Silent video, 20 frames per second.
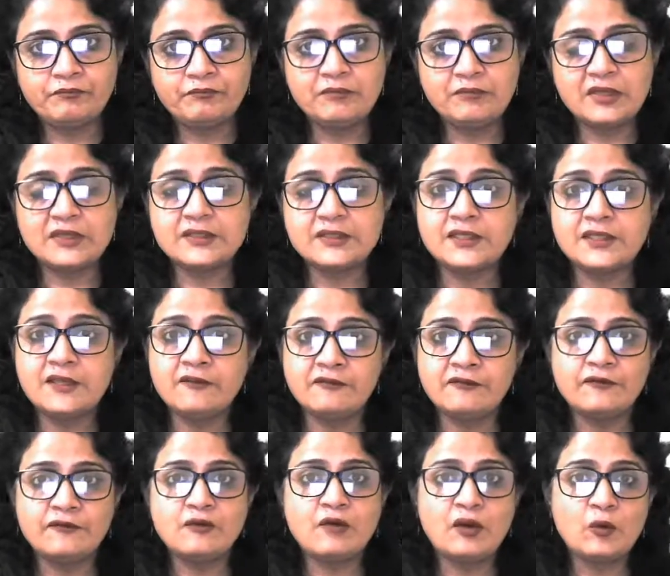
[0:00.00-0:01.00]
Because
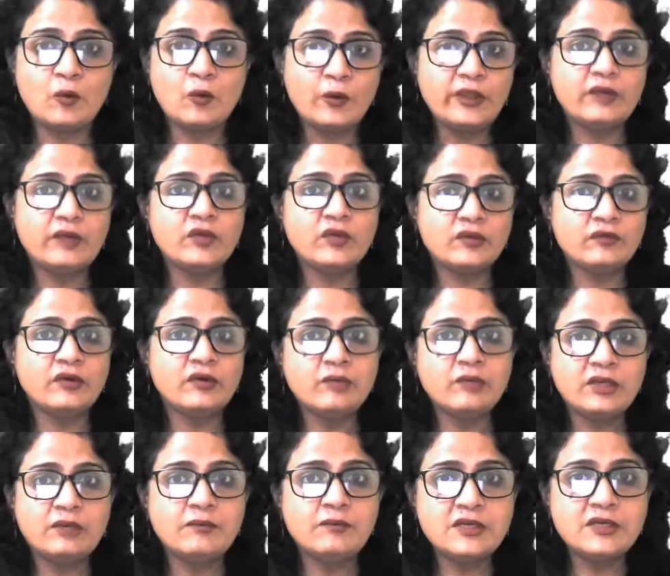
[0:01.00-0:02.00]
if you are going with verbal
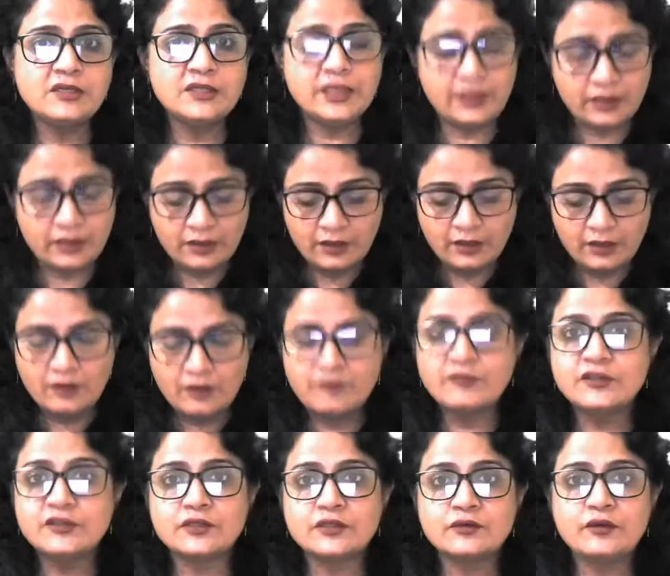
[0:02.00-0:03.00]
ability,
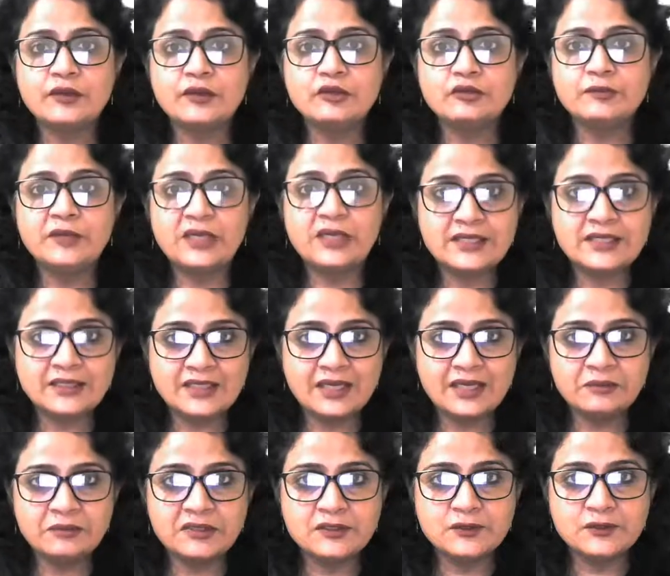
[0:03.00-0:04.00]
which is going to be less
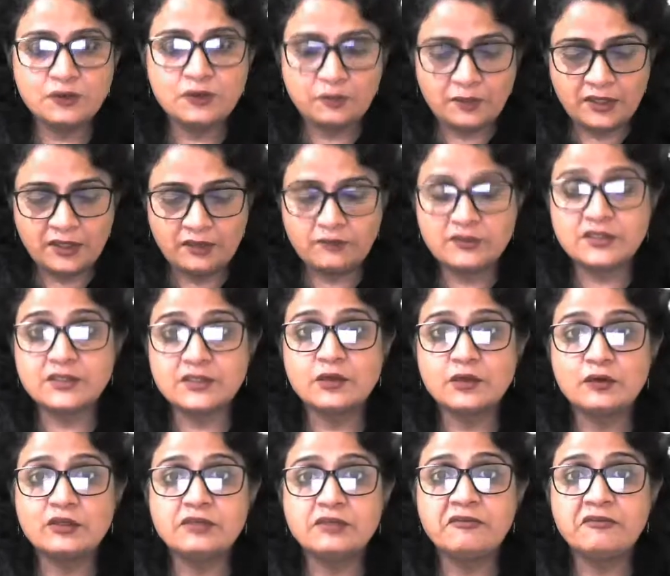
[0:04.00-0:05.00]
time consuming, which is
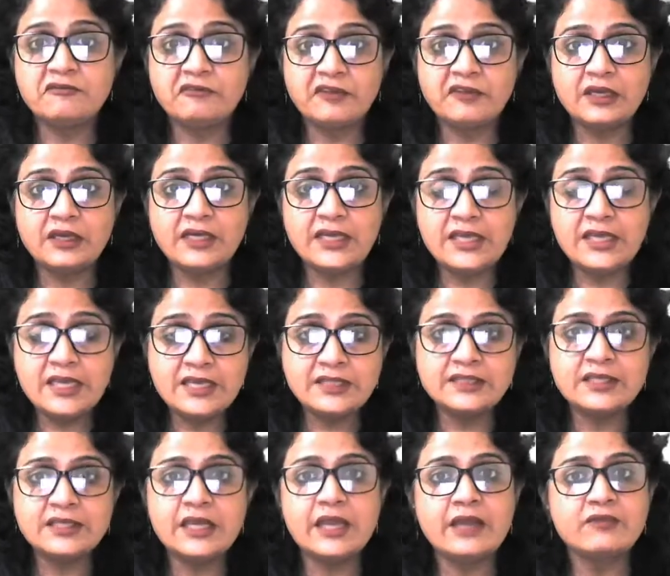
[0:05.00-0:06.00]
going to be fairly
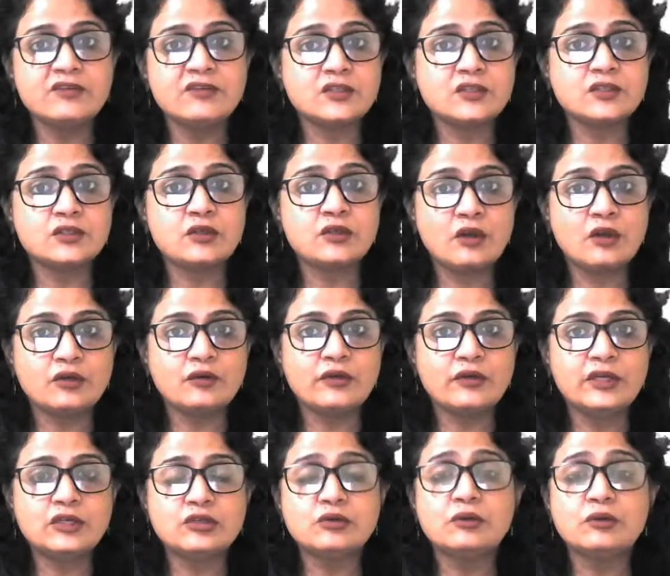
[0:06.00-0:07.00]
easy, and which is not
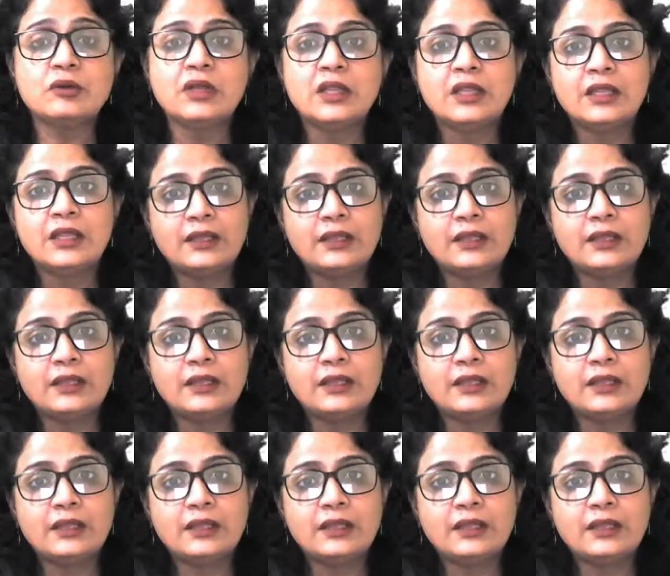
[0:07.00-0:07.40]
going to